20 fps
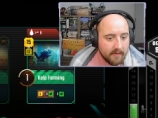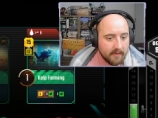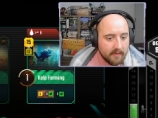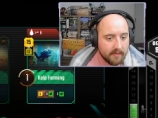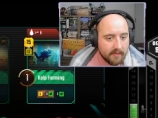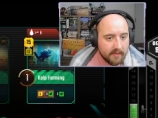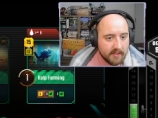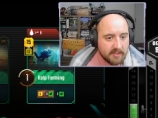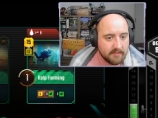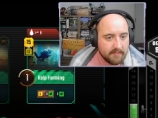
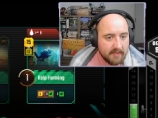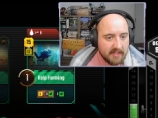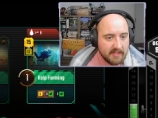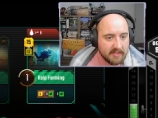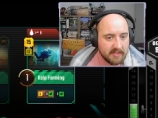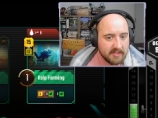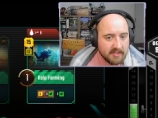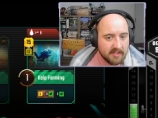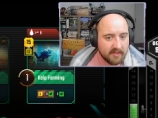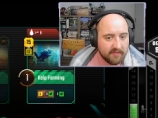This pays
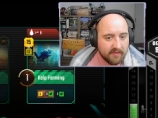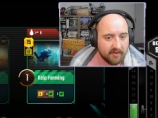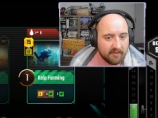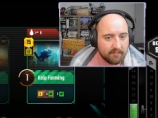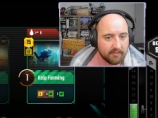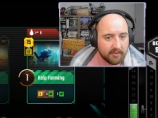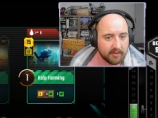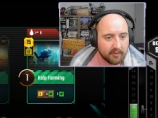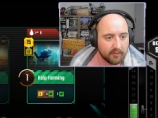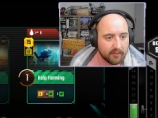itself off
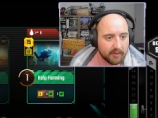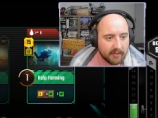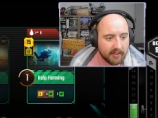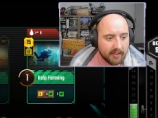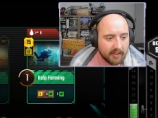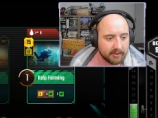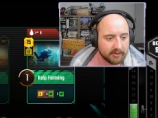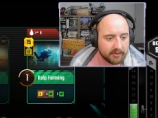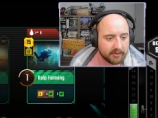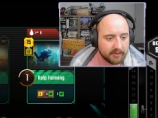pretty quick,
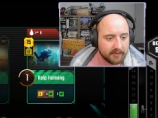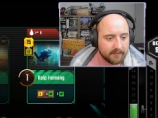actually.